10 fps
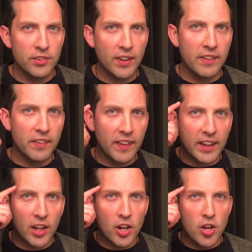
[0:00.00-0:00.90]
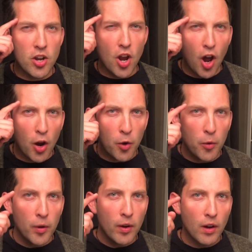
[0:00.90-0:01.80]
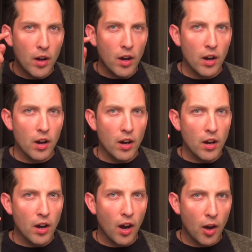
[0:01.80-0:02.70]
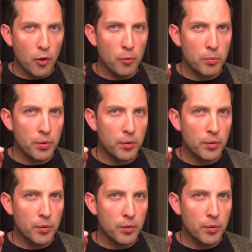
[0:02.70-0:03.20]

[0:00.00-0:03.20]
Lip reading: say that they can know hope?